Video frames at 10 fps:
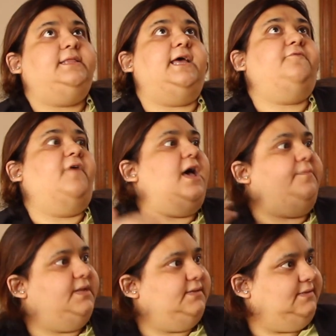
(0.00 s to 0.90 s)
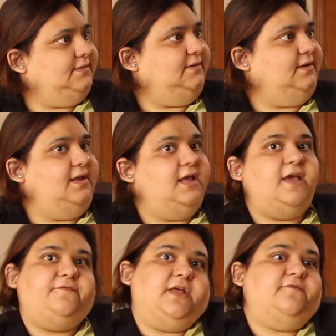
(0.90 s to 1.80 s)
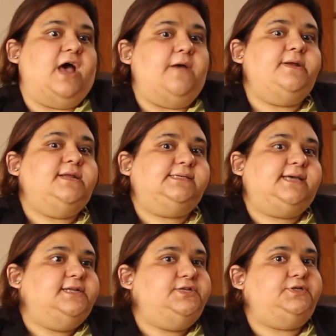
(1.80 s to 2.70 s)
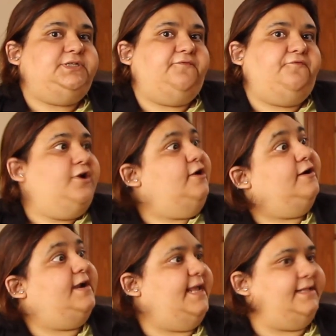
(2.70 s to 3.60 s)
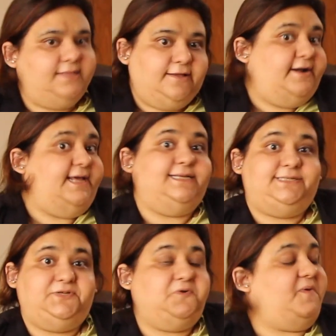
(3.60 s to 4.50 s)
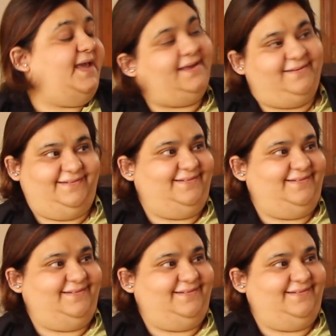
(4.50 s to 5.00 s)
The environment. If the environment is conducive for learning is two-way.